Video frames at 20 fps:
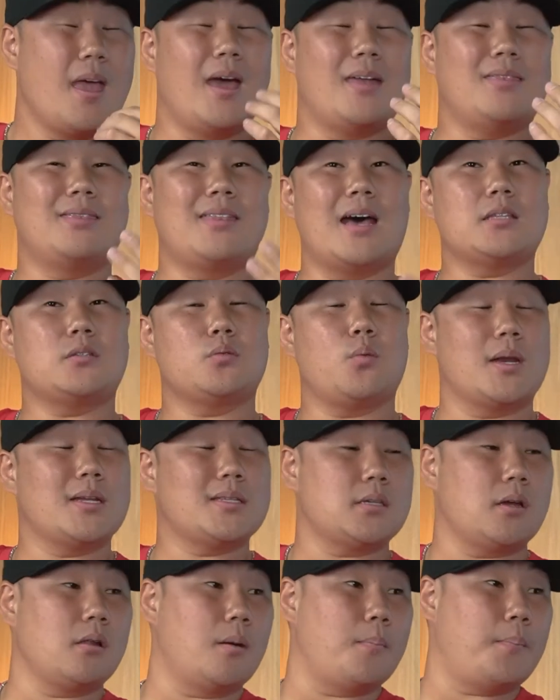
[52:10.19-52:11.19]
And that's what
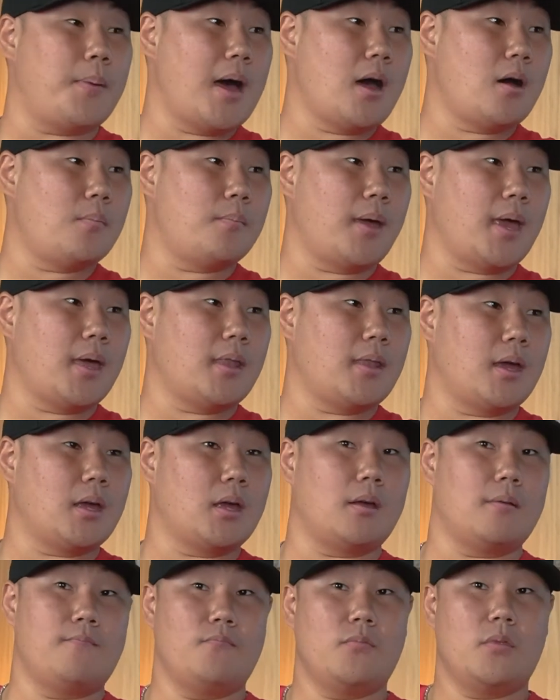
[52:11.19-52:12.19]
it's all about, man.
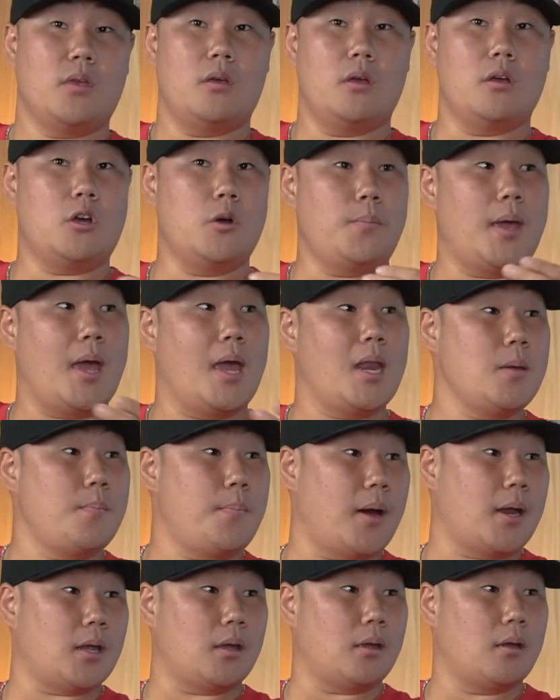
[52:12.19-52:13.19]
Like it could be anybody.